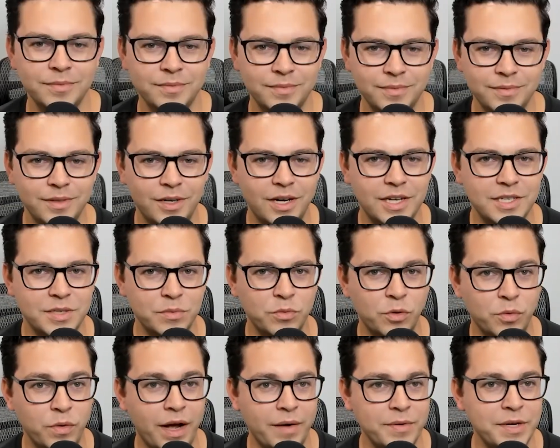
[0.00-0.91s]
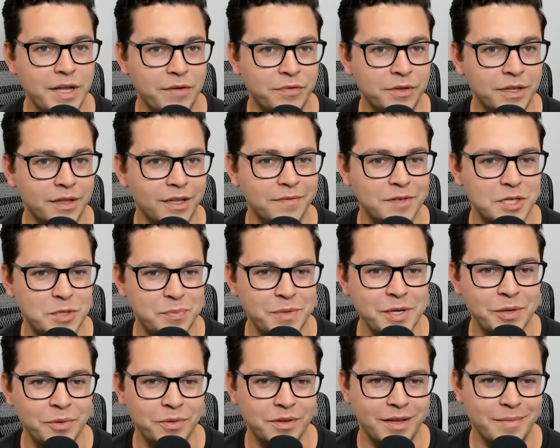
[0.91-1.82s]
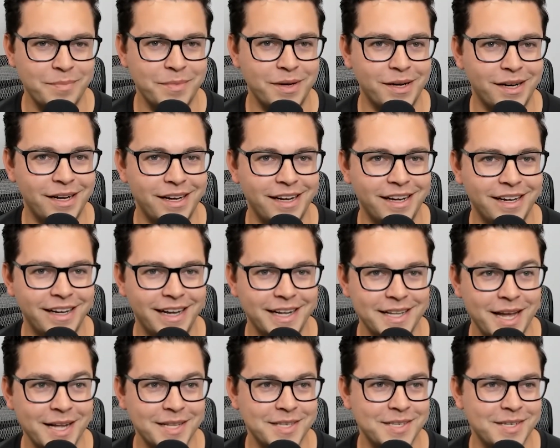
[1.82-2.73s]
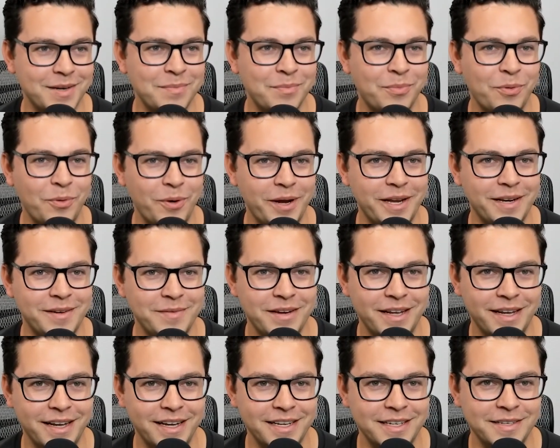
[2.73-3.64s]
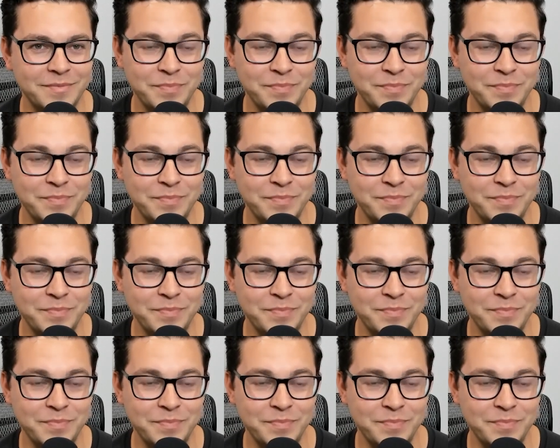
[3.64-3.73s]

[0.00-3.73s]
Awesome. Well, I would definitely love to speak with them uh, at, at some point uh,